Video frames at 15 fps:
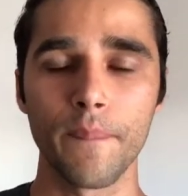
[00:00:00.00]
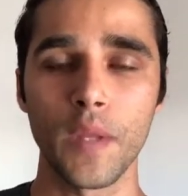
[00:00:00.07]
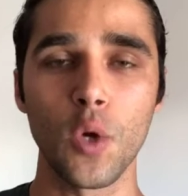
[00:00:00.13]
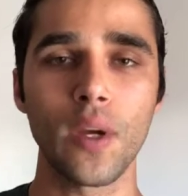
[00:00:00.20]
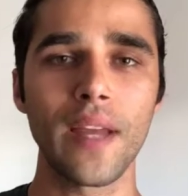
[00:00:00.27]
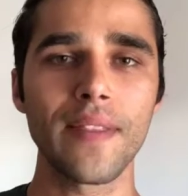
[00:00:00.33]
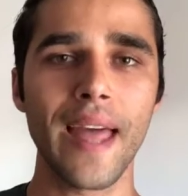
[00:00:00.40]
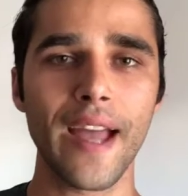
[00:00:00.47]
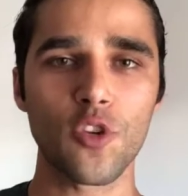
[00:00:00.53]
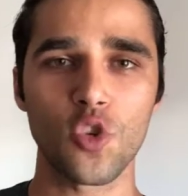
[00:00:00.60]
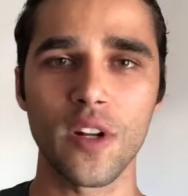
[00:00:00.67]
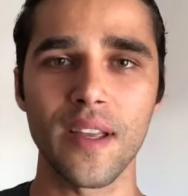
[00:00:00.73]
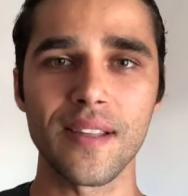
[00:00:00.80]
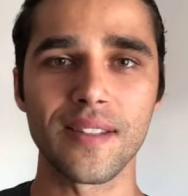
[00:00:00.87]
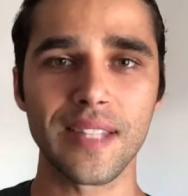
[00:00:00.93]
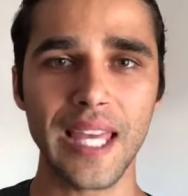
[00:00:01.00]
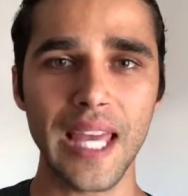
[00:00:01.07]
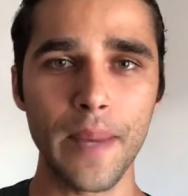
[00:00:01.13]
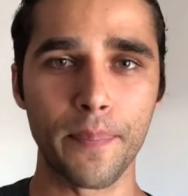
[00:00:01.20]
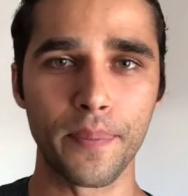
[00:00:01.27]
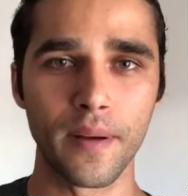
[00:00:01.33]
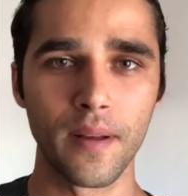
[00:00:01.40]
You can actually
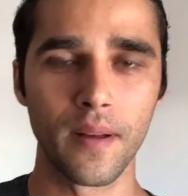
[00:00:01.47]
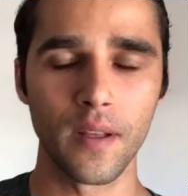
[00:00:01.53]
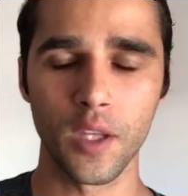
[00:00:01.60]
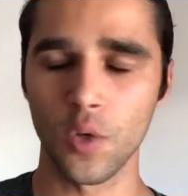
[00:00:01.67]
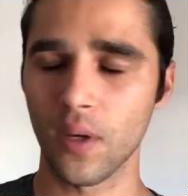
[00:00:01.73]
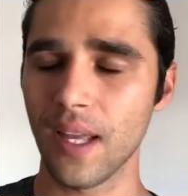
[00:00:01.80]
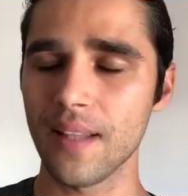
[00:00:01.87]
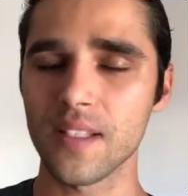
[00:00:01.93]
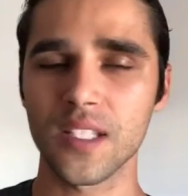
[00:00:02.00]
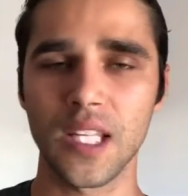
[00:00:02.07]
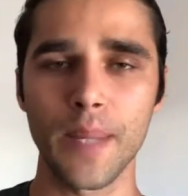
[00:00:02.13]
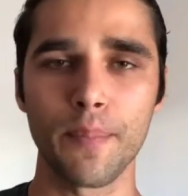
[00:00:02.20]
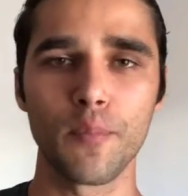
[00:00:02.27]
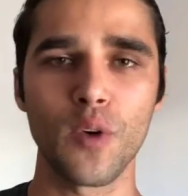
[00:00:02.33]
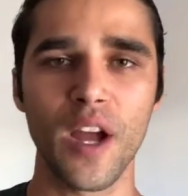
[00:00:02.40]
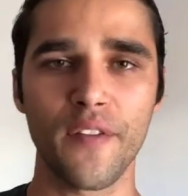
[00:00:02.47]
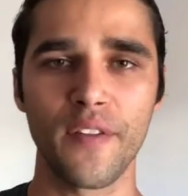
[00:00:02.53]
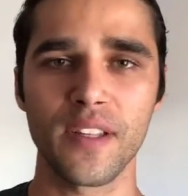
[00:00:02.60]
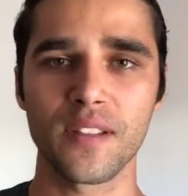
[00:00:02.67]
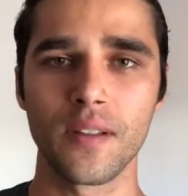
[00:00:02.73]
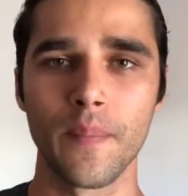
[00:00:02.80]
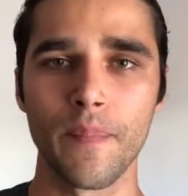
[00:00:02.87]
skip. You can skip
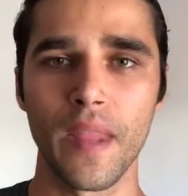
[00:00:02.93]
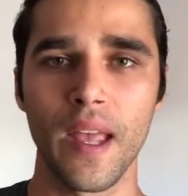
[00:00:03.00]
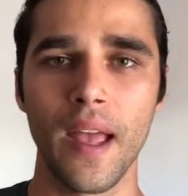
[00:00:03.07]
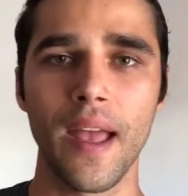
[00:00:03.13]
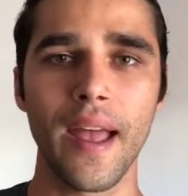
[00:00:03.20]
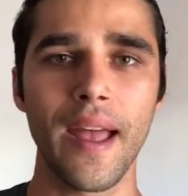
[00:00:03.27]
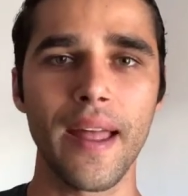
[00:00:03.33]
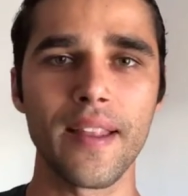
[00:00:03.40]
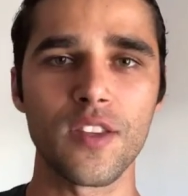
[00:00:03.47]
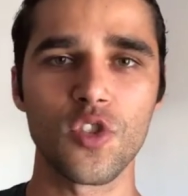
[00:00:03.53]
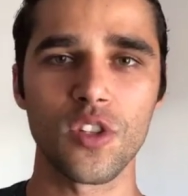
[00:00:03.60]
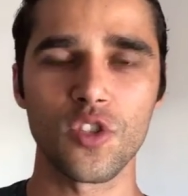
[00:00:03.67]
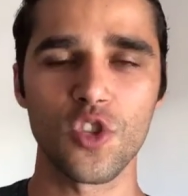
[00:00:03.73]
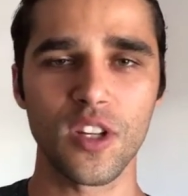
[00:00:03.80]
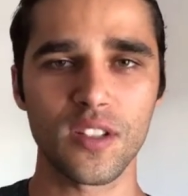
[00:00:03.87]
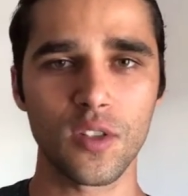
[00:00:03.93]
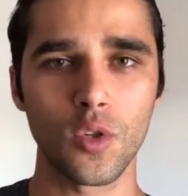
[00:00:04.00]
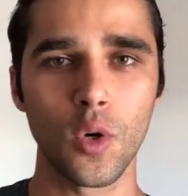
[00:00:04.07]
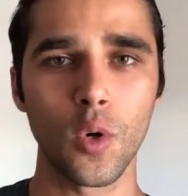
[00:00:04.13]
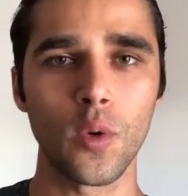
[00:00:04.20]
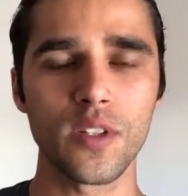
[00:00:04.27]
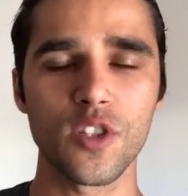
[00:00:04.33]
breakfast and just
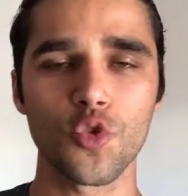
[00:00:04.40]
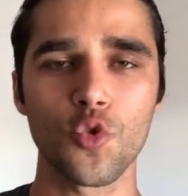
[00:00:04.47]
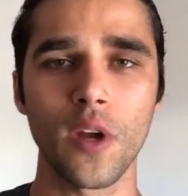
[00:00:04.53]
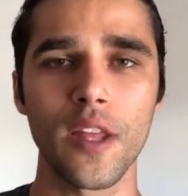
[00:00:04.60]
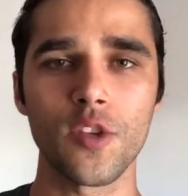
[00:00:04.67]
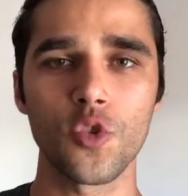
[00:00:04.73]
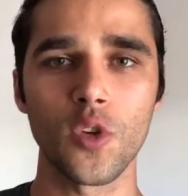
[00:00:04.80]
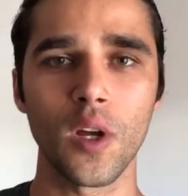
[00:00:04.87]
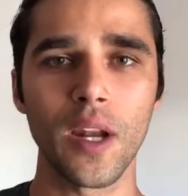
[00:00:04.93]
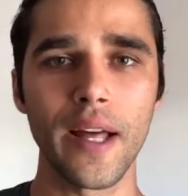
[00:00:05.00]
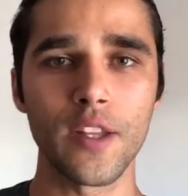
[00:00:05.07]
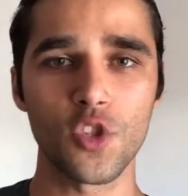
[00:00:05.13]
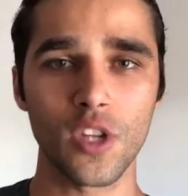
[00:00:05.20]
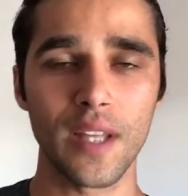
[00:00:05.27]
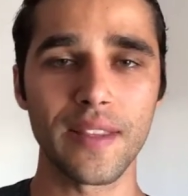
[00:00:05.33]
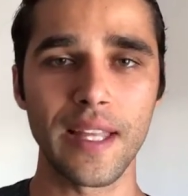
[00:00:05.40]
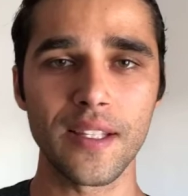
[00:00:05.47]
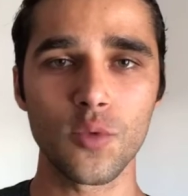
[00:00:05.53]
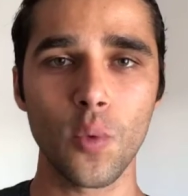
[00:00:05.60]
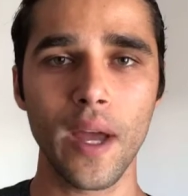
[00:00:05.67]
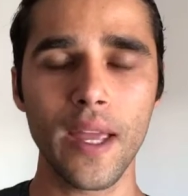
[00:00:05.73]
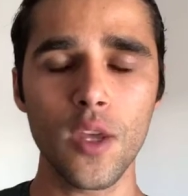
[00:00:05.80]
go straight to your lunch. And
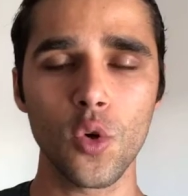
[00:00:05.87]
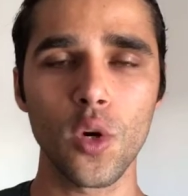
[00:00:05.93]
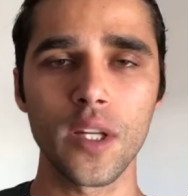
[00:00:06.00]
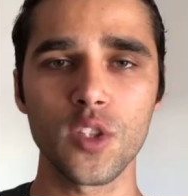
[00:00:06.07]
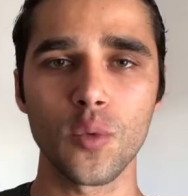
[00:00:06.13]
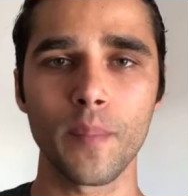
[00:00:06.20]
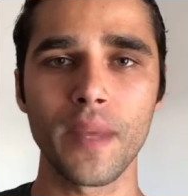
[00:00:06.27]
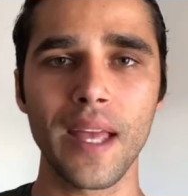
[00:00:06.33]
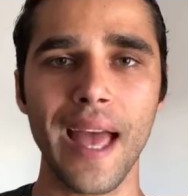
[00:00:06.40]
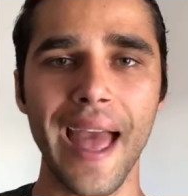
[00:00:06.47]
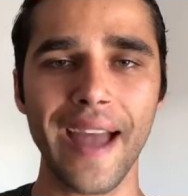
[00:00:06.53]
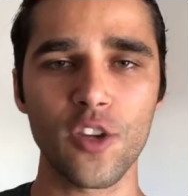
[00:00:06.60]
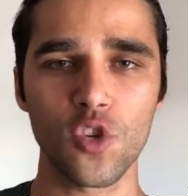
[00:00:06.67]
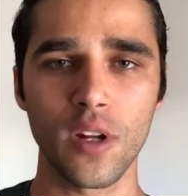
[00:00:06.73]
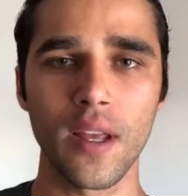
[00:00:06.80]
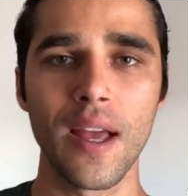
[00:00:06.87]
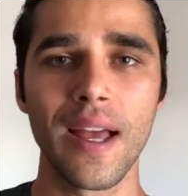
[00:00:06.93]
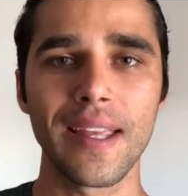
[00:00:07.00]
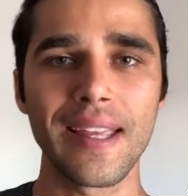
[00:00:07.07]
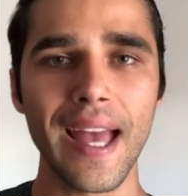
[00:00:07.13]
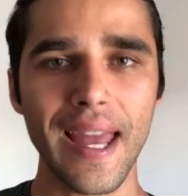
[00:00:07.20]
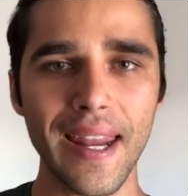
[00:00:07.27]
this way you're going to be actually
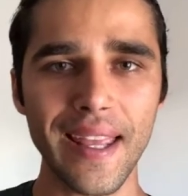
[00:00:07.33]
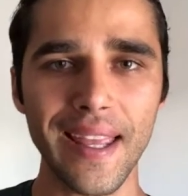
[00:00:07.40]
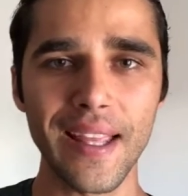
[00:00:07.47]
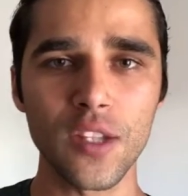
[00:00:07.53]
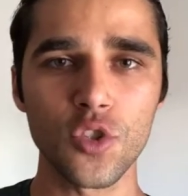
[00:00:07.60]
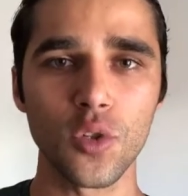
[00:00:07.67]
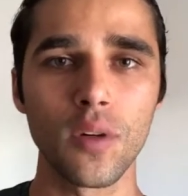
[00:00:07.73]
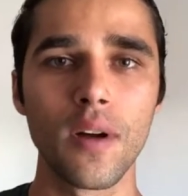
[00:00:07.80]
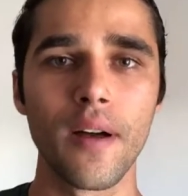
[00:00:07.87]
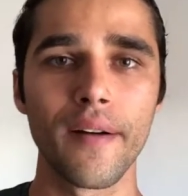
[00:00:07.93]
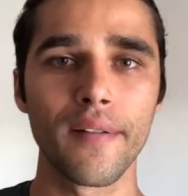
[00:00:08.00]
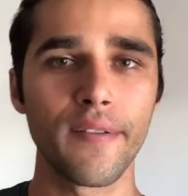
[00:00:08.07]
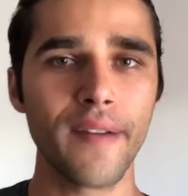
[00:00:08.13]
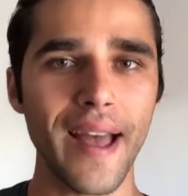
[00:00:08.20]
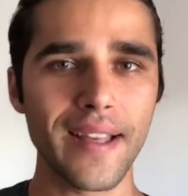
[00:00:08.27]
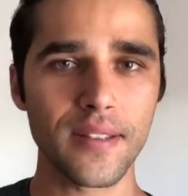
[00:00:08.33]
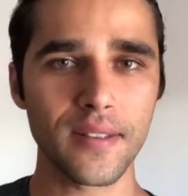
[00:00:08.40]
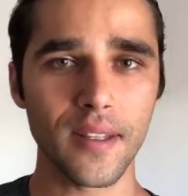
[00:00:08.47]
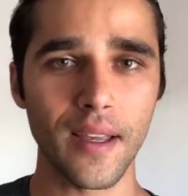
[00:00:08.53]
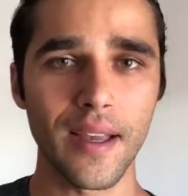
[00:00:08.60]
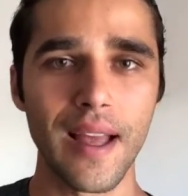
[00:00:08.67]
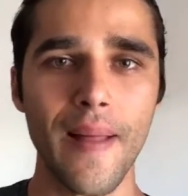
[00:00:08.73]
getting into
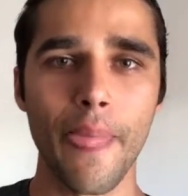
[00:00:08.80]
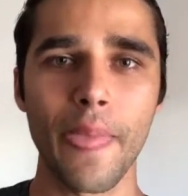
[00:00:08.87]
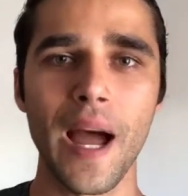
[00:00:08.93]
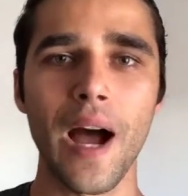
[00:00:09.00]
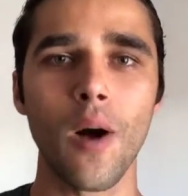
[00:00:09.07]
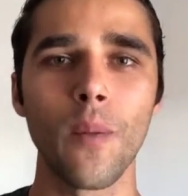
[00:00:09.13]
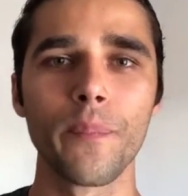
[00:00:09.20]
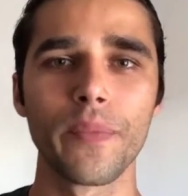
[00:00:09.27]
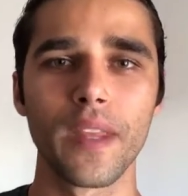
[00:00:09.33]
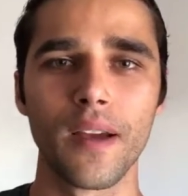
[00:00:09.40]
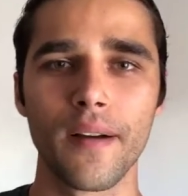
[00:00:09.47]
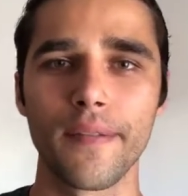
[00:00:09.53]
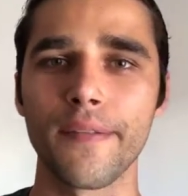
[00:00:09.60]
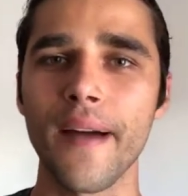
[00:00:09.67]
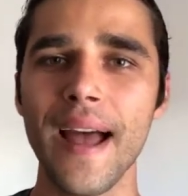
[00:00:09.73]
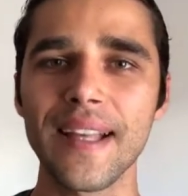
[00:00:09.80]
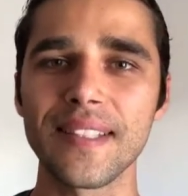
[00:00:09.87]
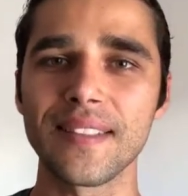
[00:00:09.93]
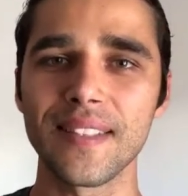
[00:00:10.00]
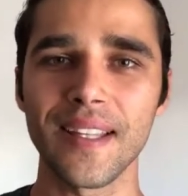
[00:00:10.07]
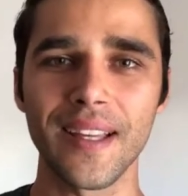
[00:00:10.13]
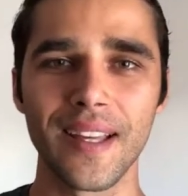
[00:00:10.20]
fasting. Now,
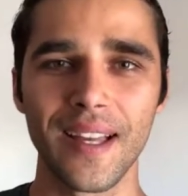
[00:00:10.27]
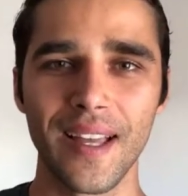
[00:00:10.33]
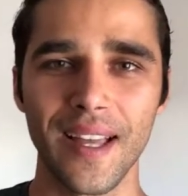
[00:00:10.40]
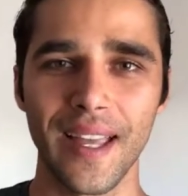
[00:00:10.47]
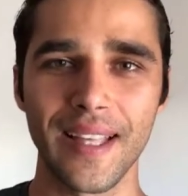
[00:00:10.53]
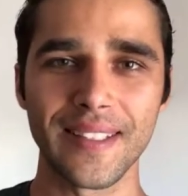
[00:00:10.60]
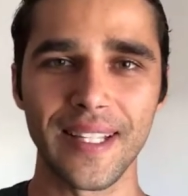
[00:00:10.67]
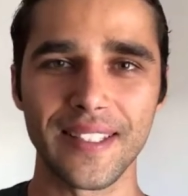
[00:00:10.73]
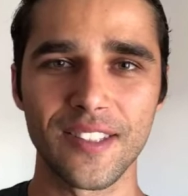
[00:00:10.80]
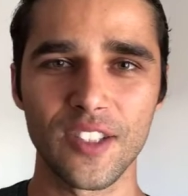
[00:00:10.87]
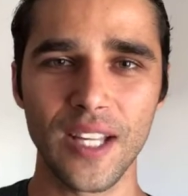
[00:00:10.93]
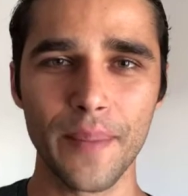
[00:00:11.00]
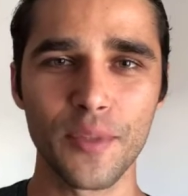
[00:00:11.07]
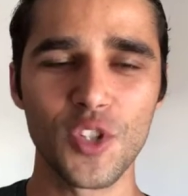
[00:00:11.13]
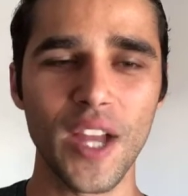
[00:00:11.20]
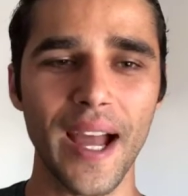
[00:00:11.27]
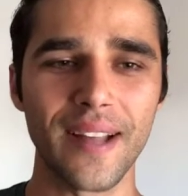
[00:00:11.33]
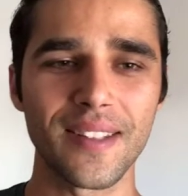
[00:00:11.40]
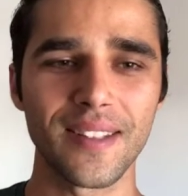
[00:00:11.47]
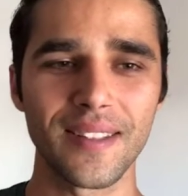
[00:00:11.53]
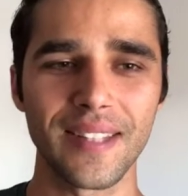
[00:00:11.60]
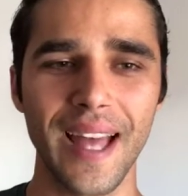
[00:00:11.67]
fasting is a
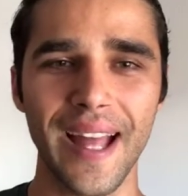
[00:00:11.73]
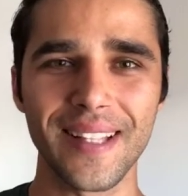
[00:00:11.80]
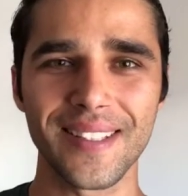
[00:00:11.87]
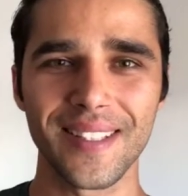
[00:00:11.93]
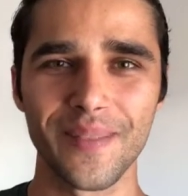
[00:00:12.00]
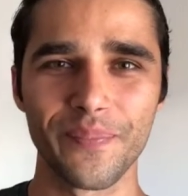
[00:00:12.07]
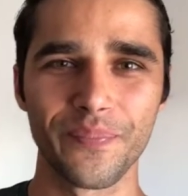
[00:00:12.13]
subject that